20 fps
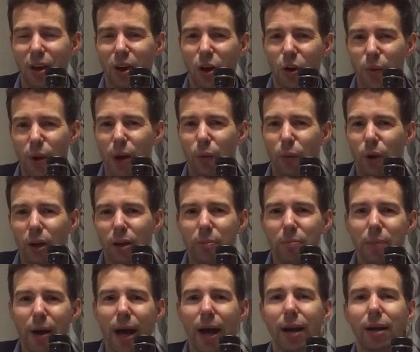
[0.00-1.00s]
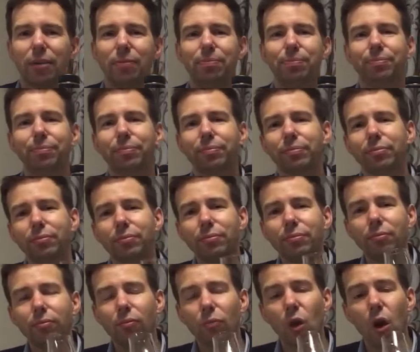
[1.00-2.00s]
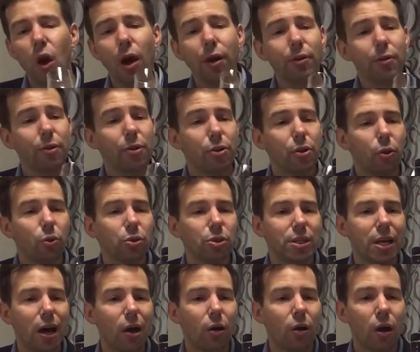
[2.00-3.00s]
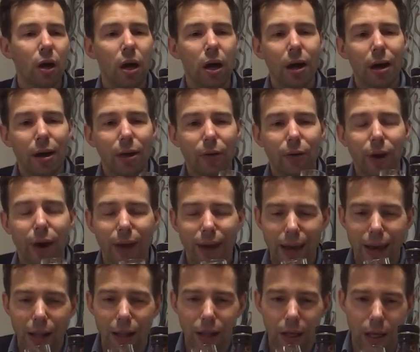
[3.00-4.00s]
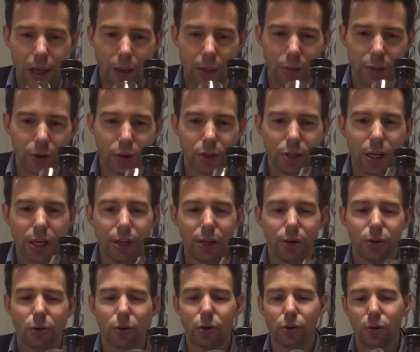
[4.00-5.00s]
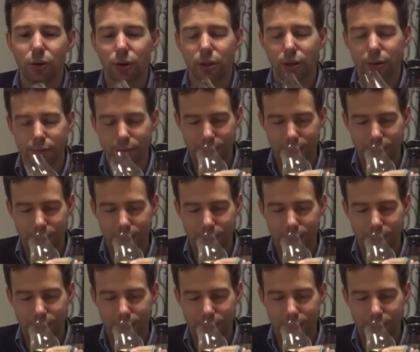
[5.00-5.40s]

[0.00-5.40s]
All right, welcome back. Onto the nose now. Craigellachie thirteen year old.